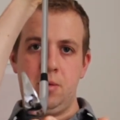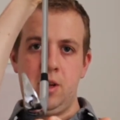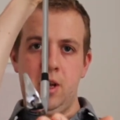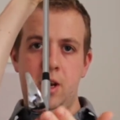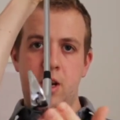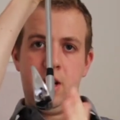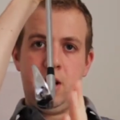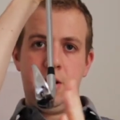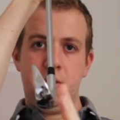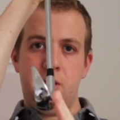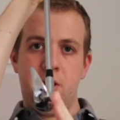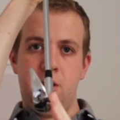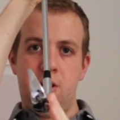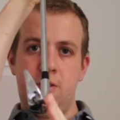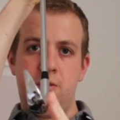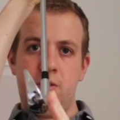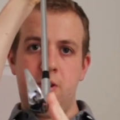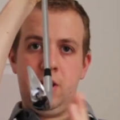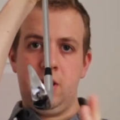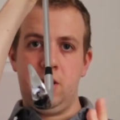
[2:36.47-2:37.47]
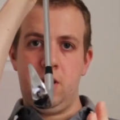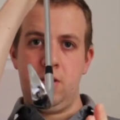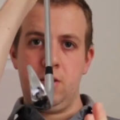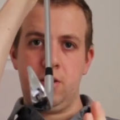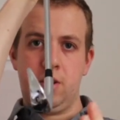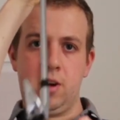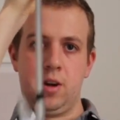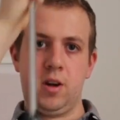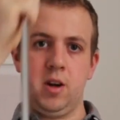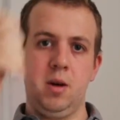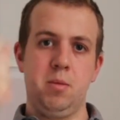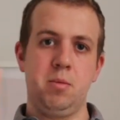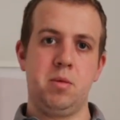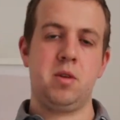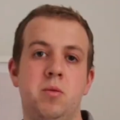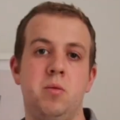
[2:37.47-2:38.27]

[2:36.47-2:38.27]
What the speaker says: their lower lofted longer clubs.